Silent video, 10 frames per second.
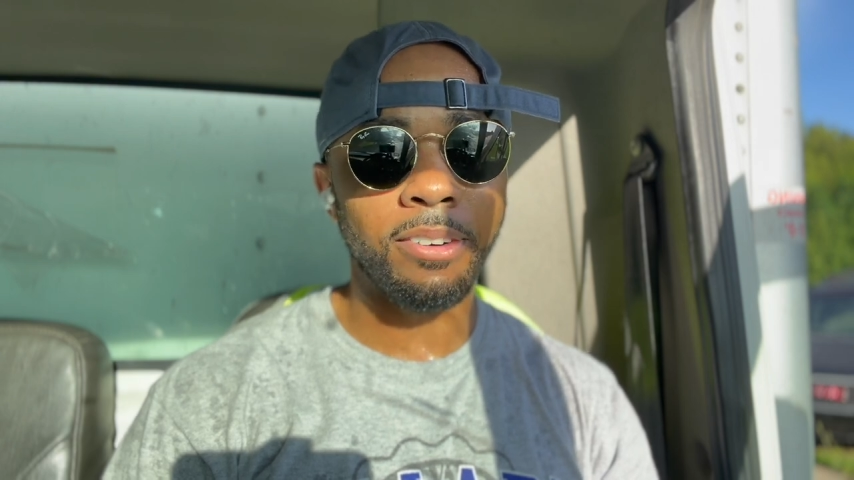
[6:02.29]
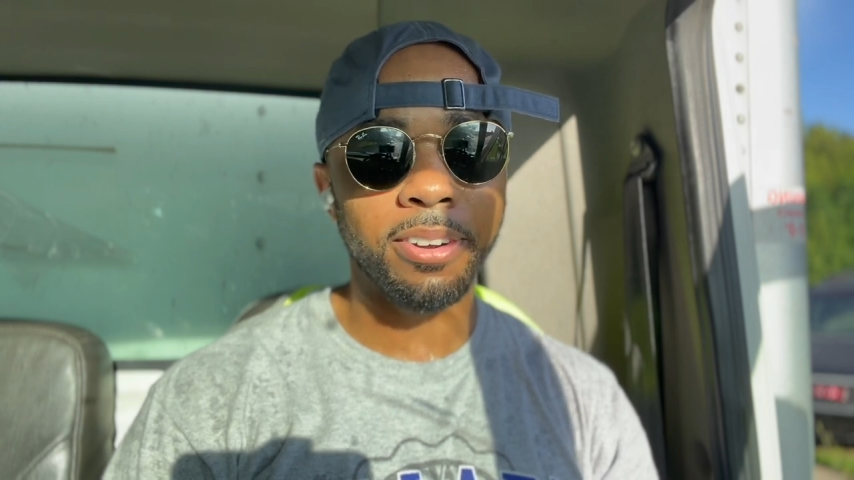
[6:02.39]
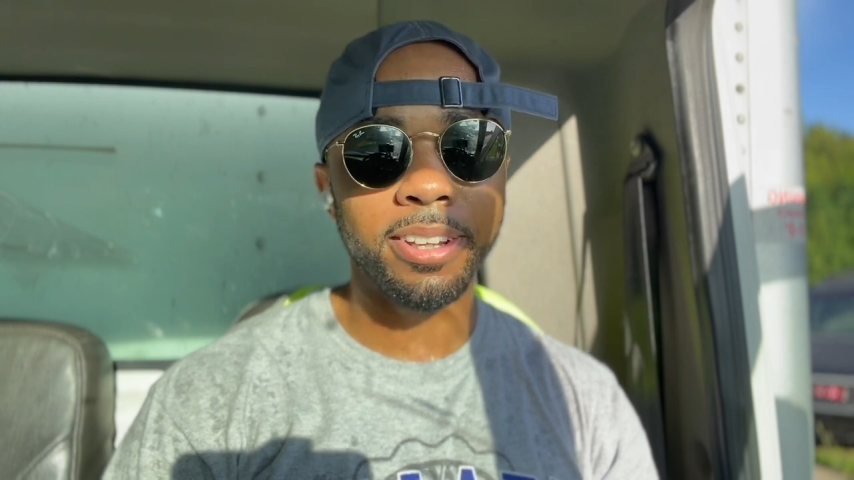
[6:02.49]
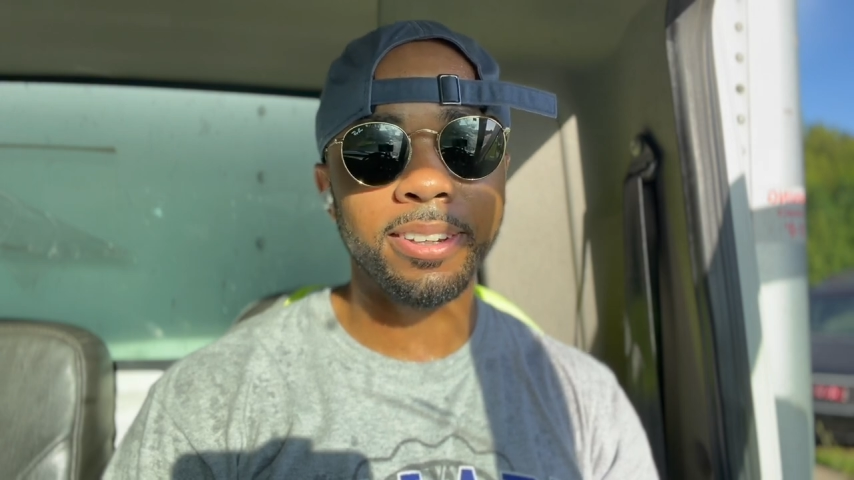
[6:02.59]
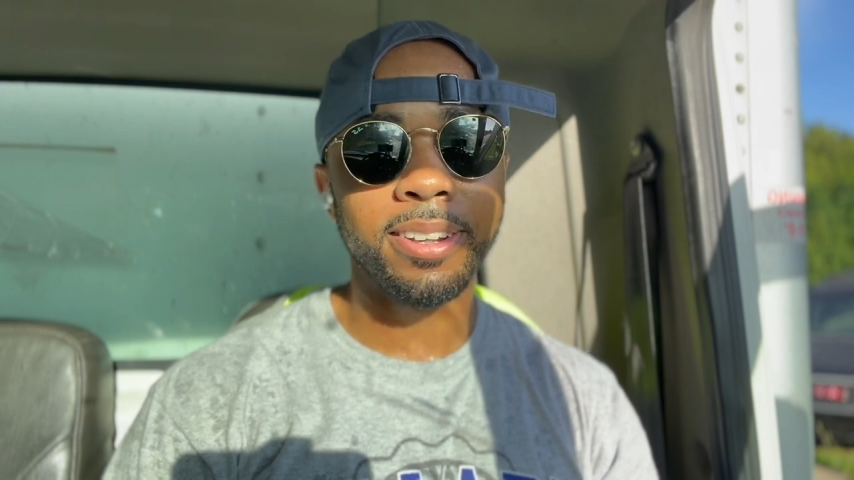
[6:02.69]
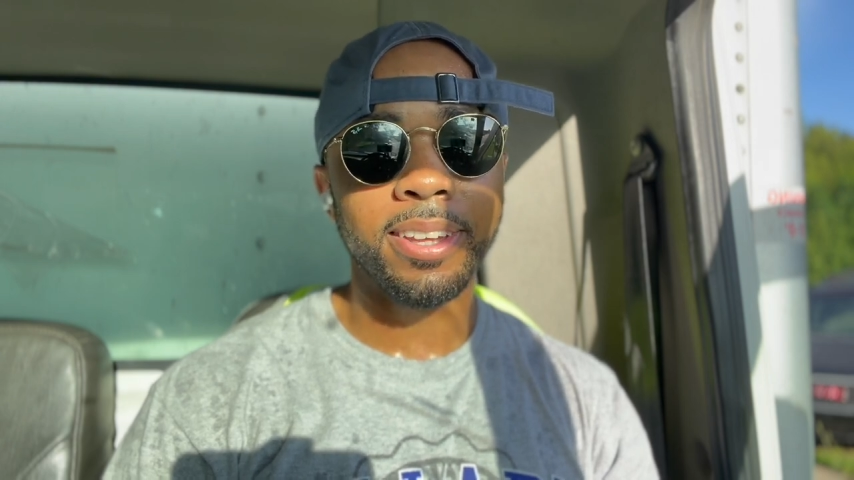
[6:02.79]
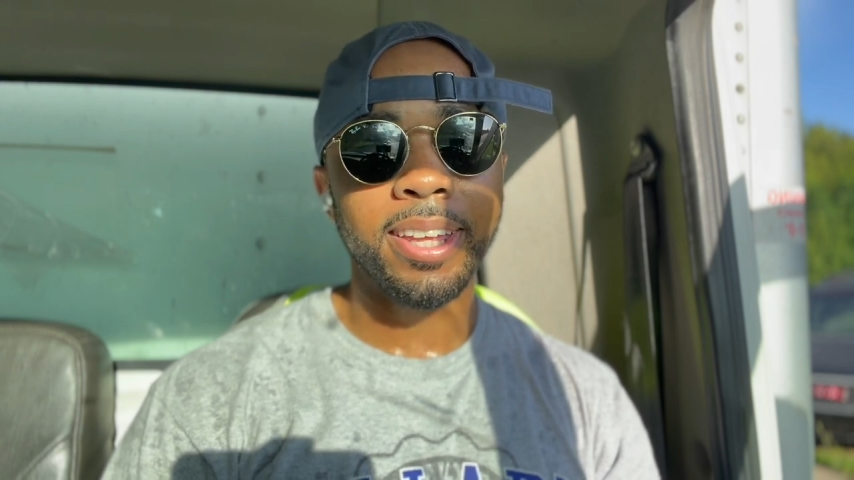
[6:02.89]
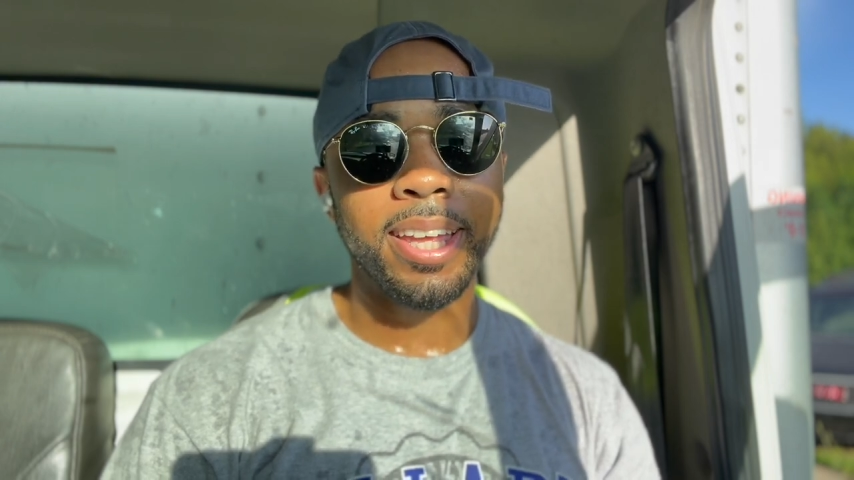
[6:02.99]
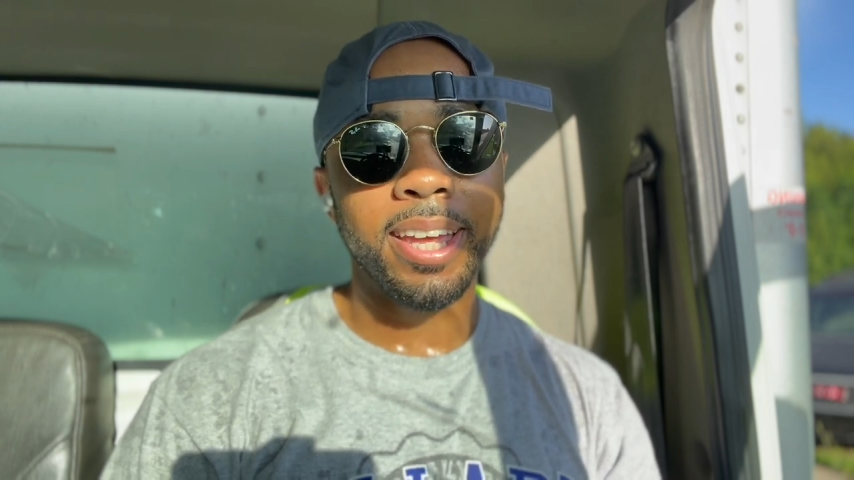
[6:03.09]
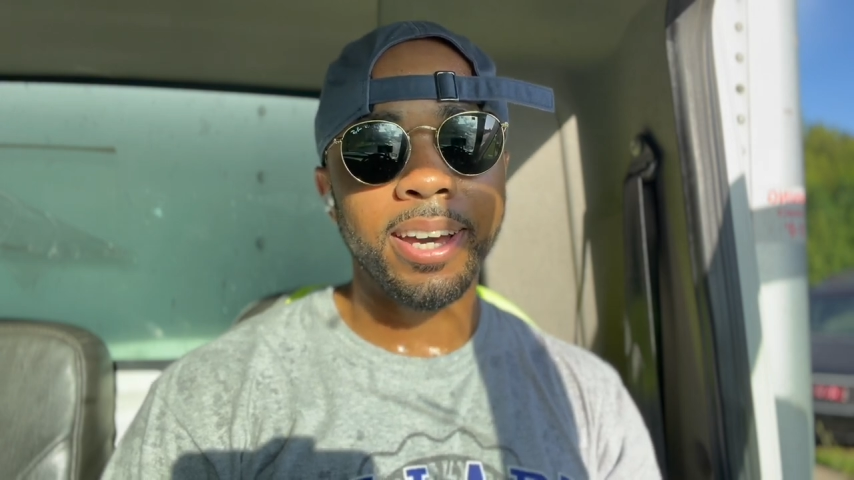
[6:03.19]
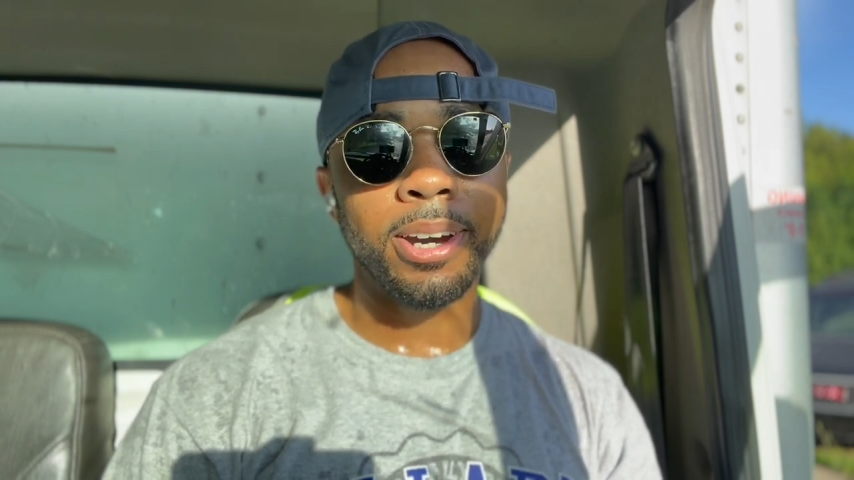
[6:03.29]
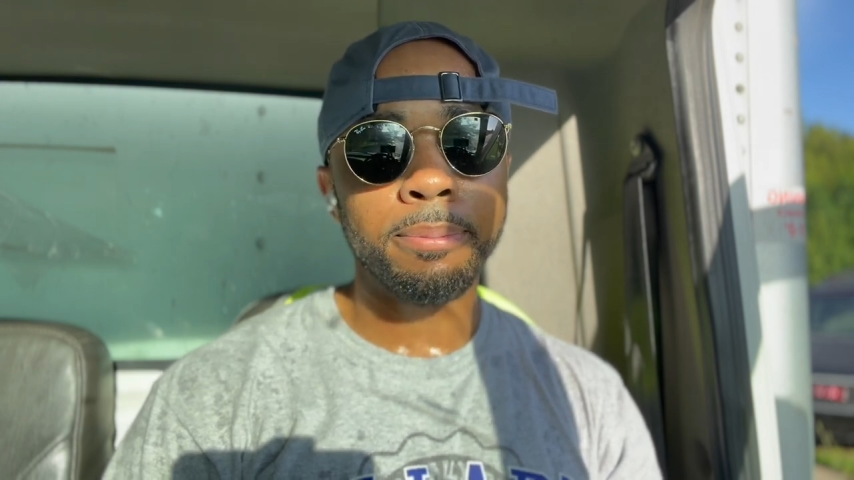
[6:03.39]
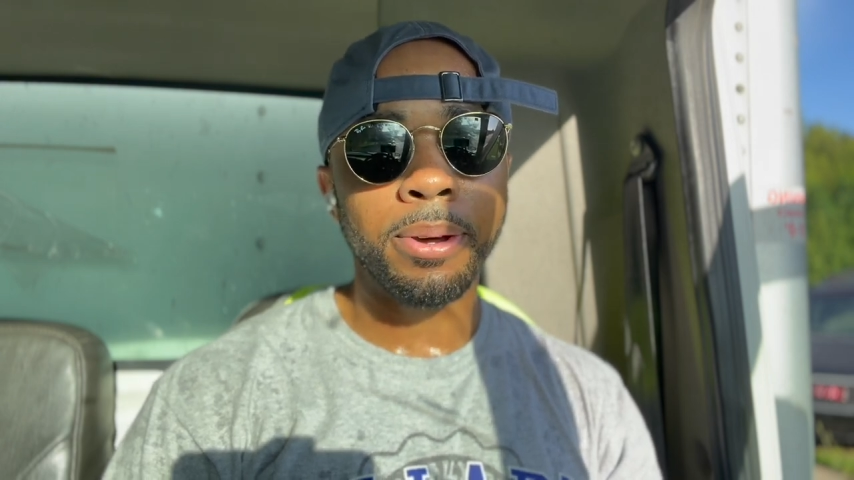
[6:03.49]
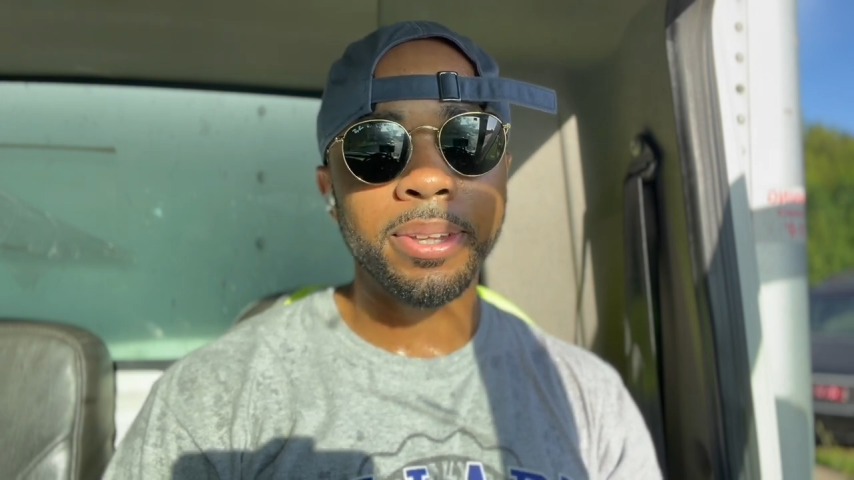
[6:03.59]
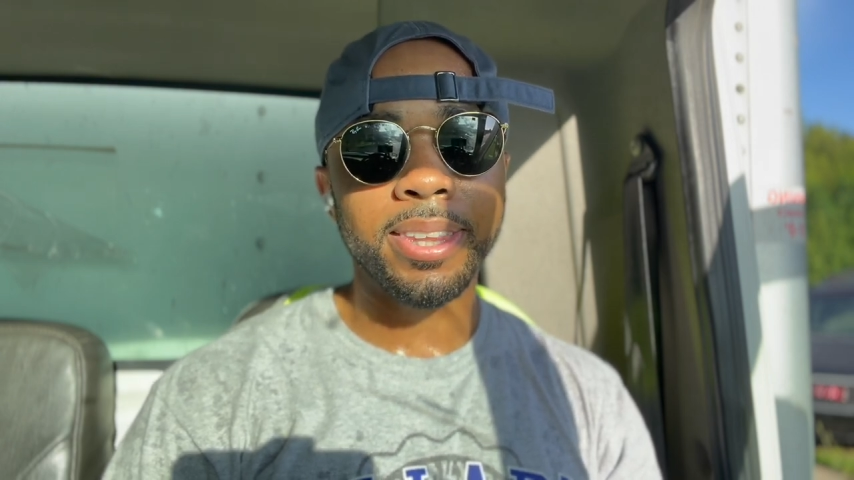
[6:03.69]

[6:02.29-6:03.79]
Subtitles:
run it. The only